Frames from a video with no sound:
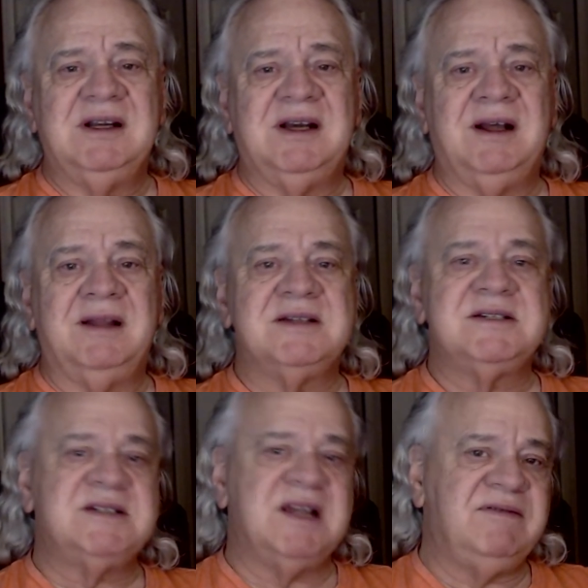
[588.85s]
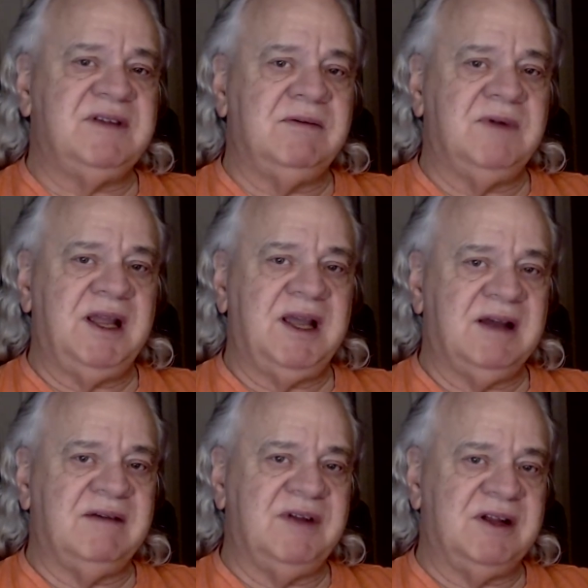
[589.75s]
The safety we
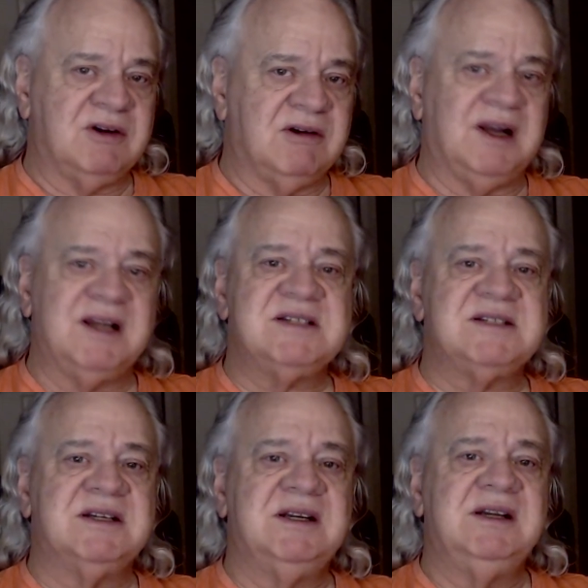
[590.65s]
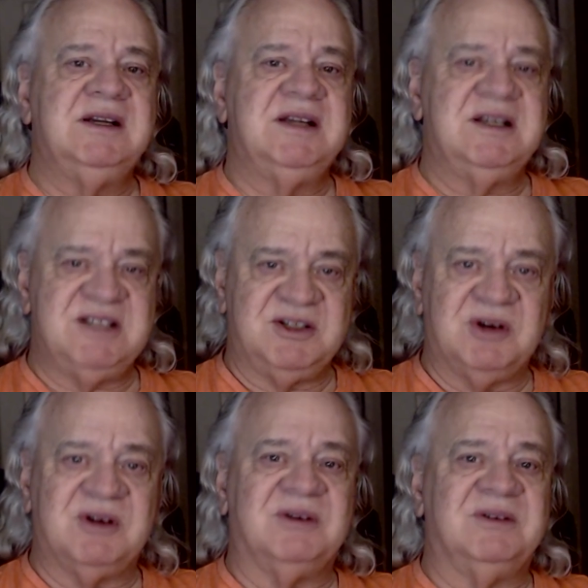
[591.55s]
have in Christ is
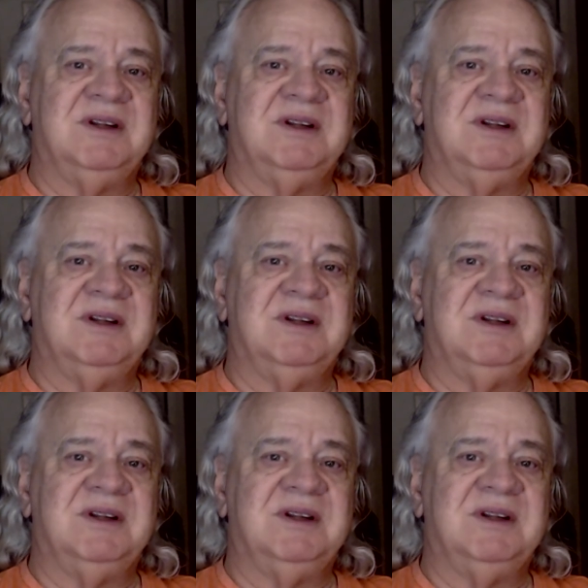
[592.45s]
eternal,